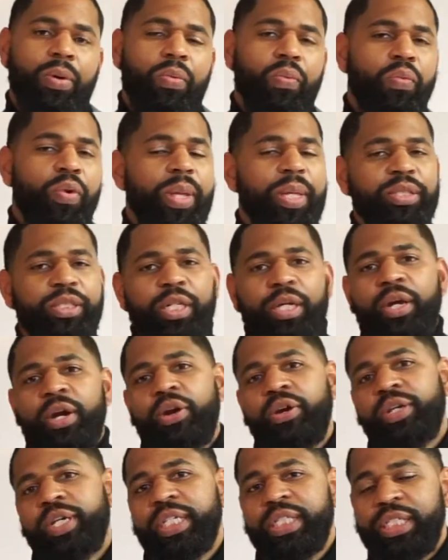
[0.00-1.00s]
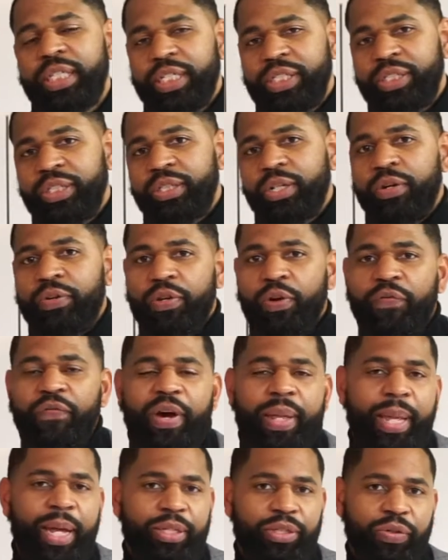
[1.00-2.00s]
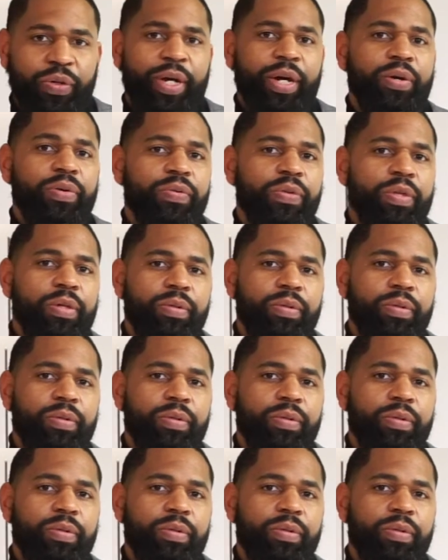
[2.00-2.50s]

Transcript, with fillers: What is the current condition of your financial health?